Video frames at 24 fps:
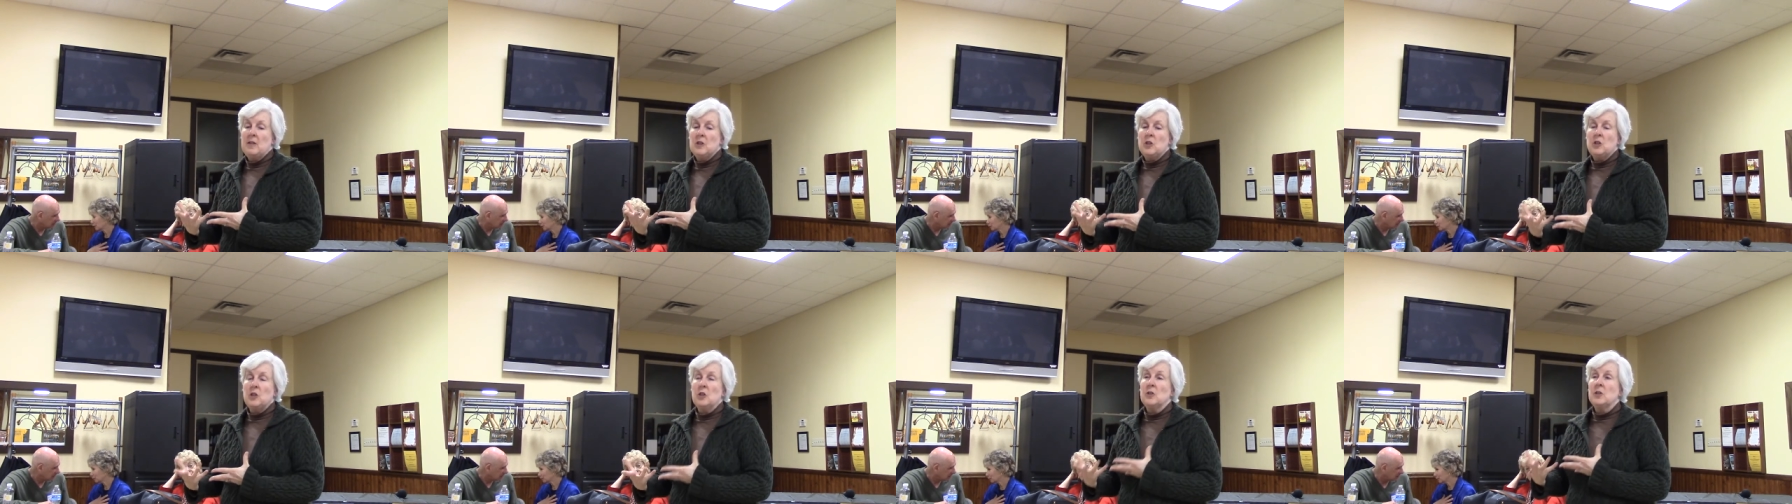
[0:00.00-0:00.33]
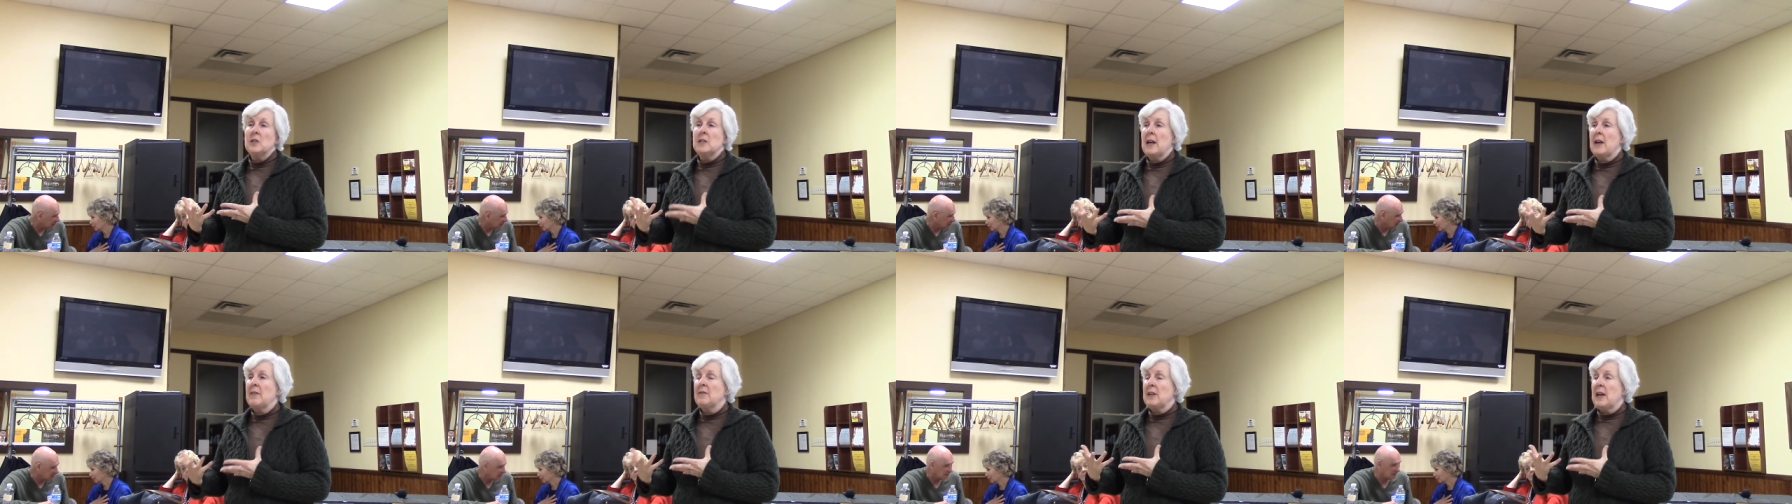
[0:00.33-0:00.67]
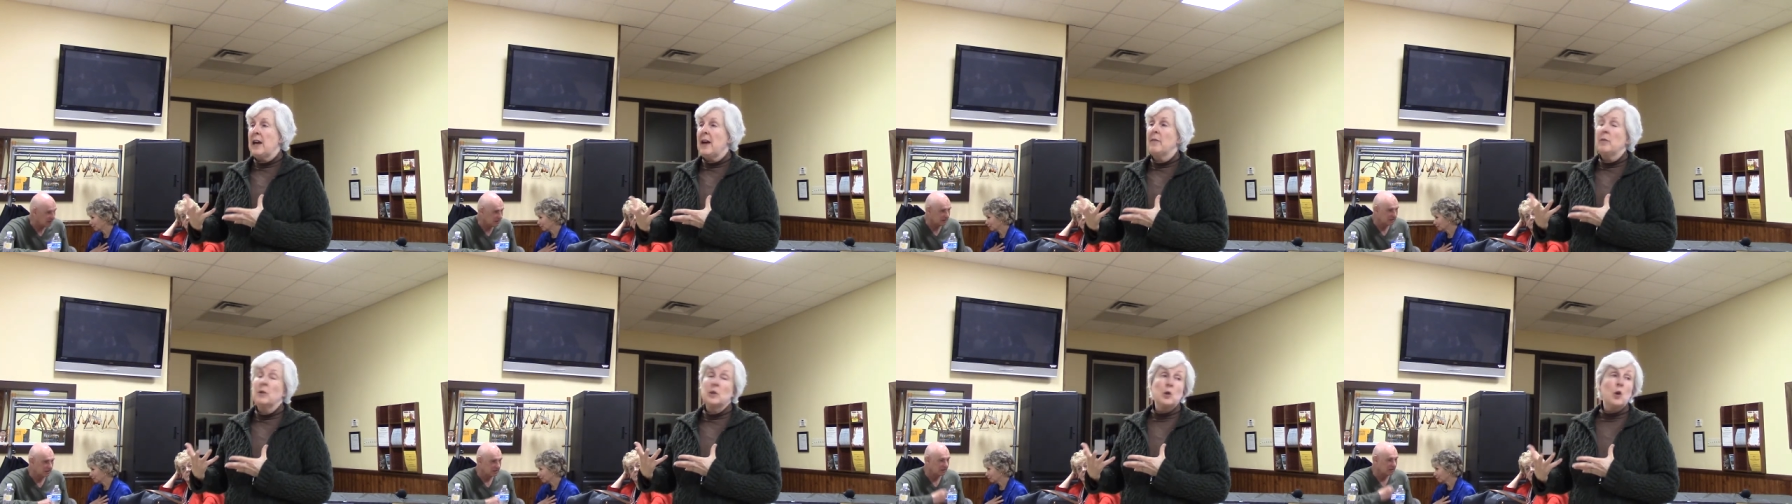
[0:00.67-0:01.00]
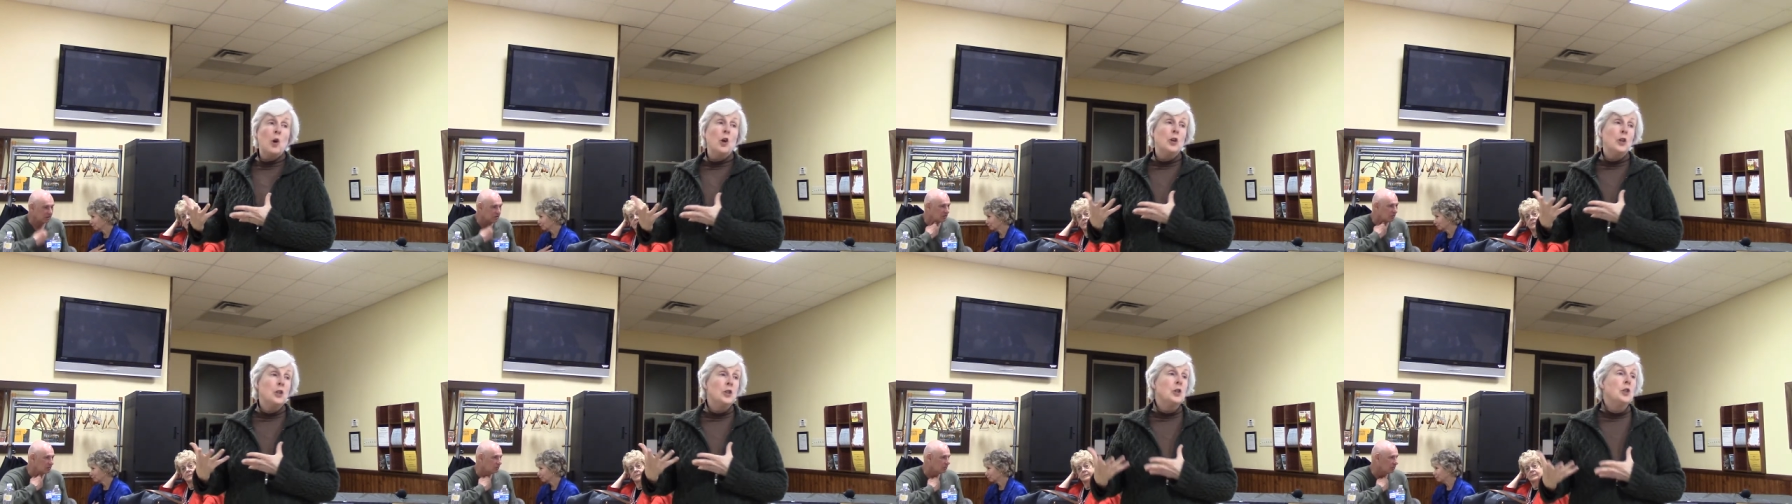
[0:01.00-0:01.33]
the students have to have what's
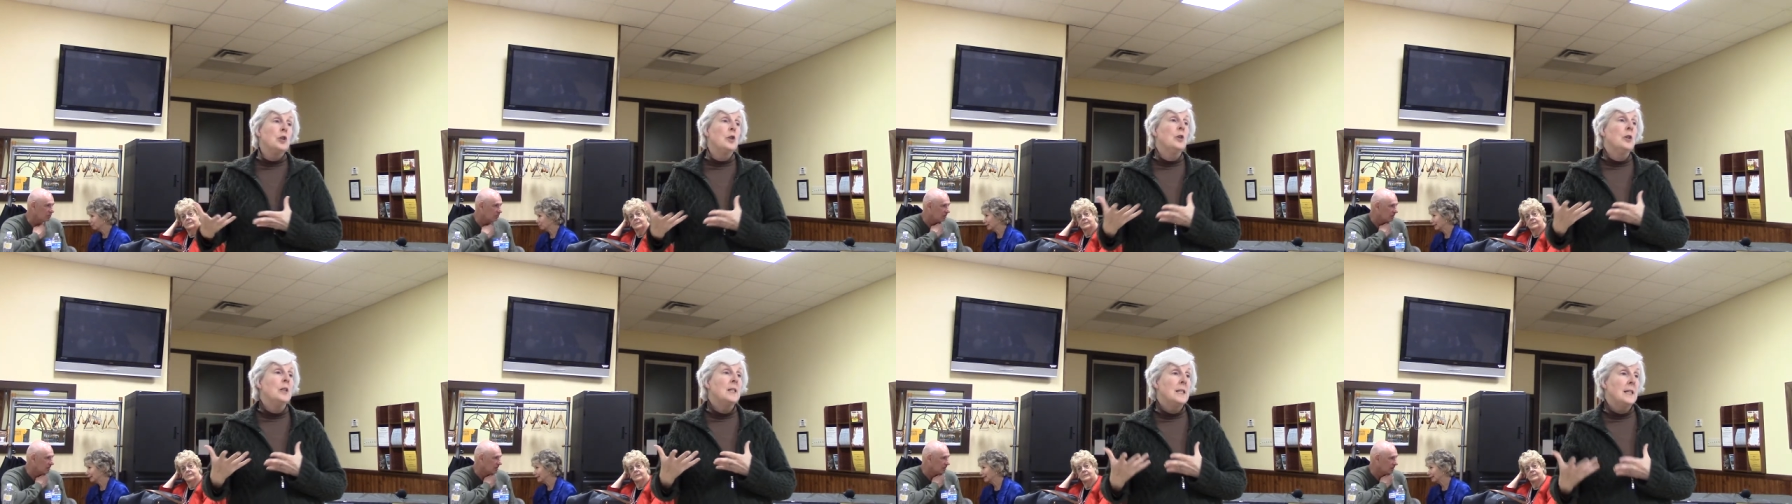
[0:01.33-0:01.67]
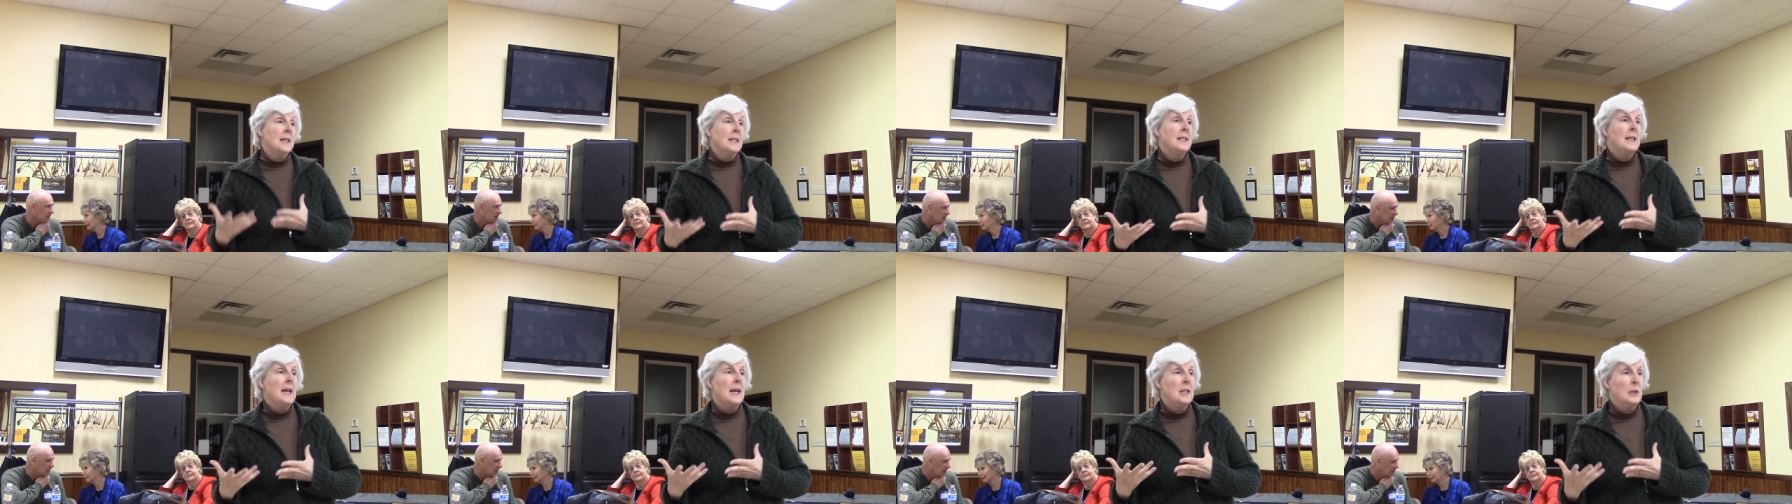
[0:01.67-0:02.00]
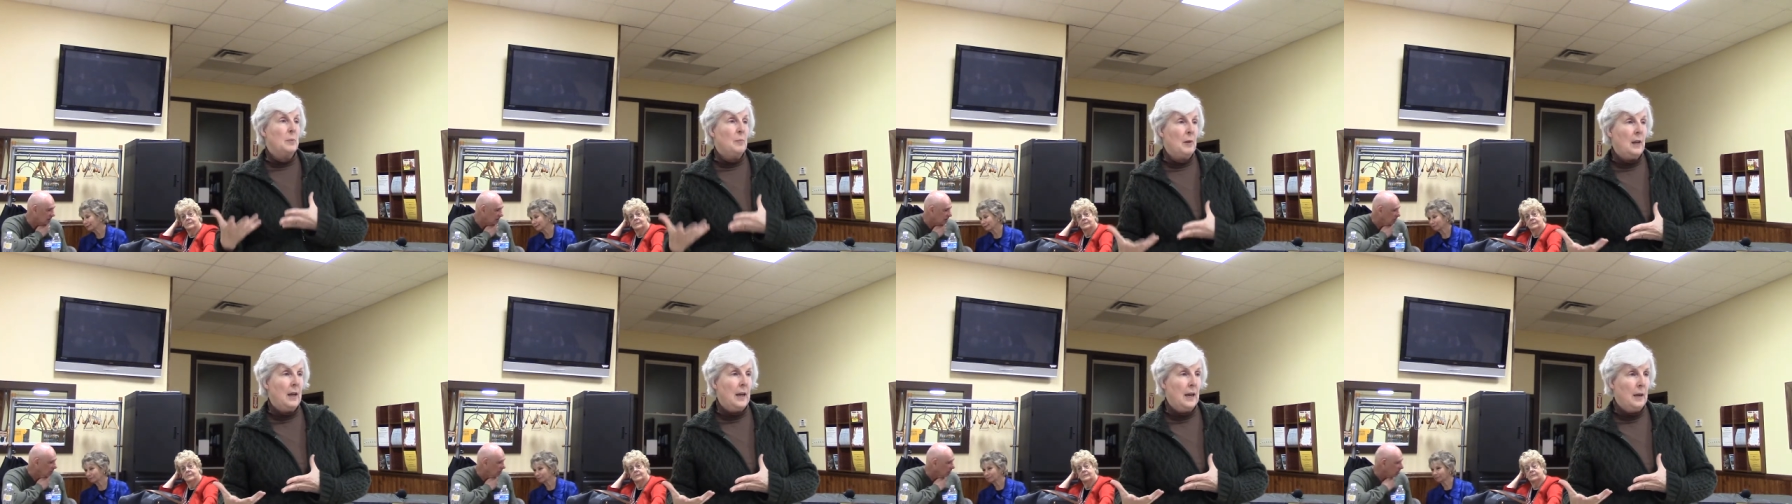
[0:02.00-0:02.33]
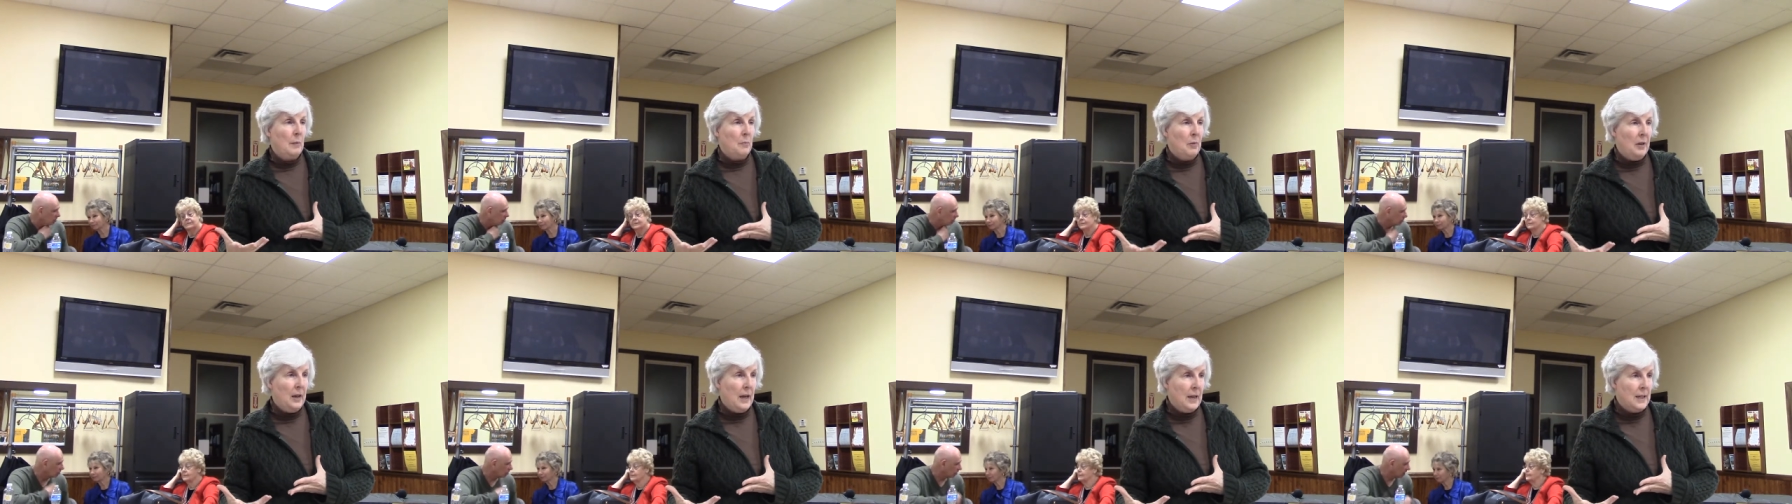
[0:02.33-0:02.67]
called a student success plan
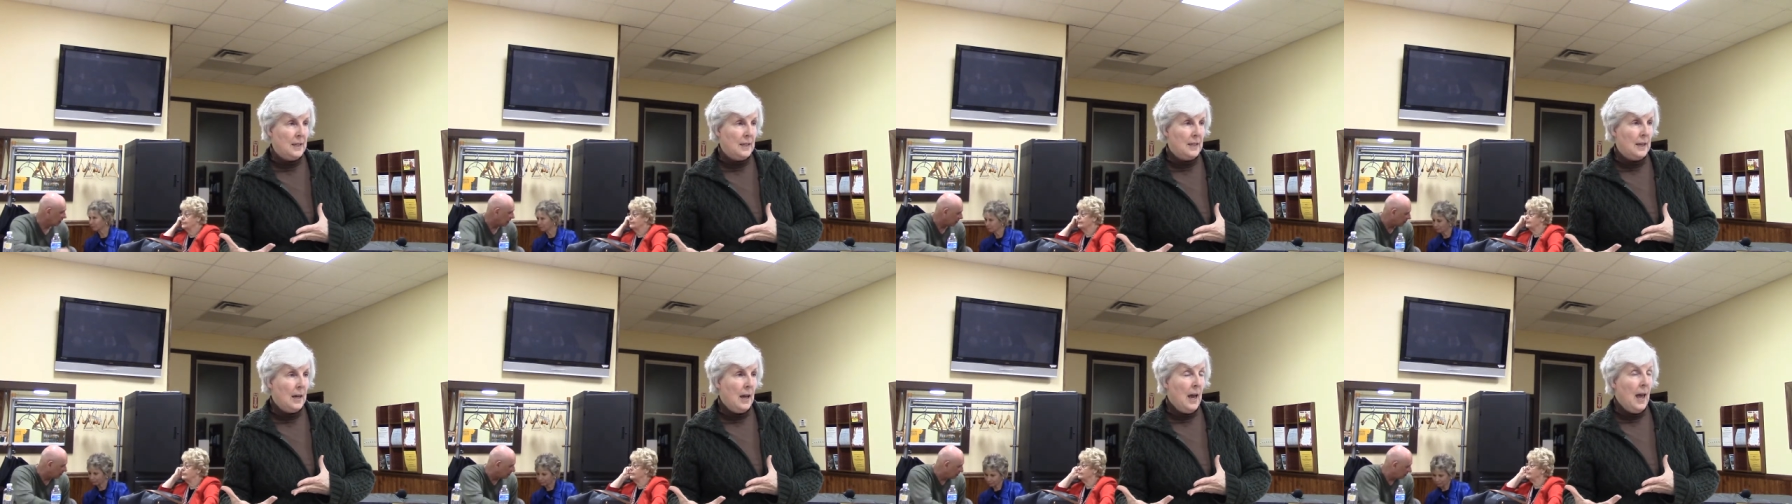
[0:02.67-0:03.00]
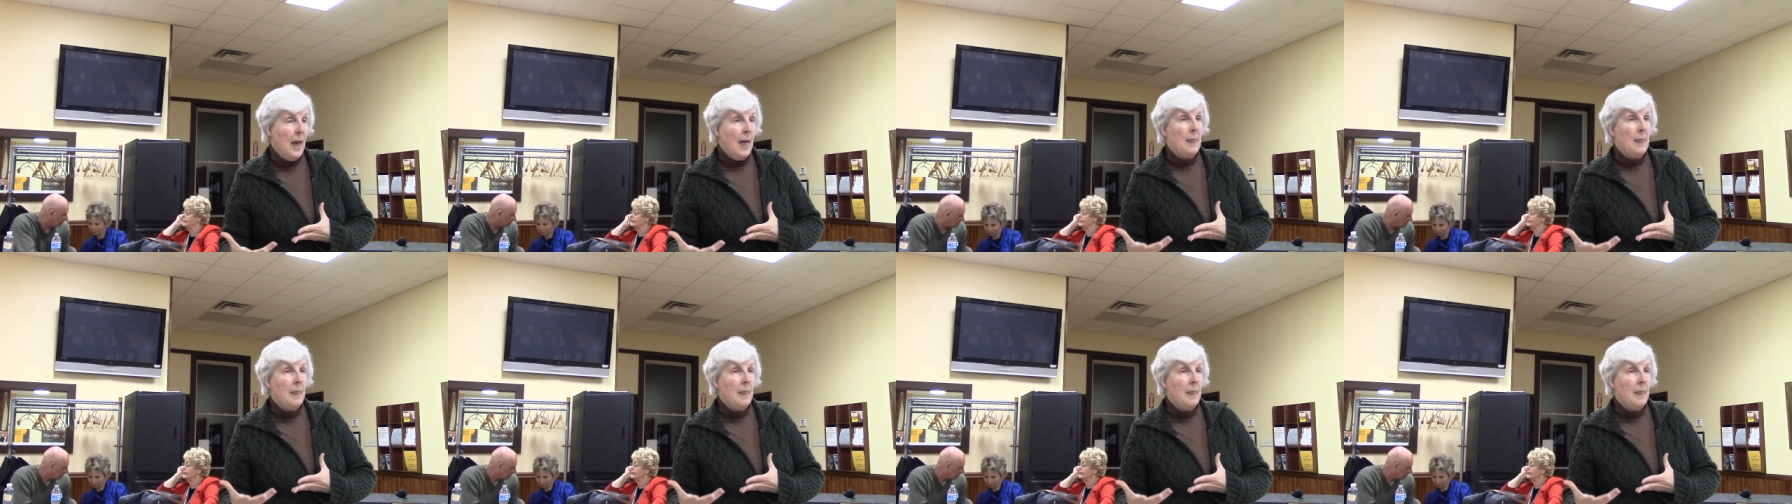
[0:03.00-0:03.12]
in place.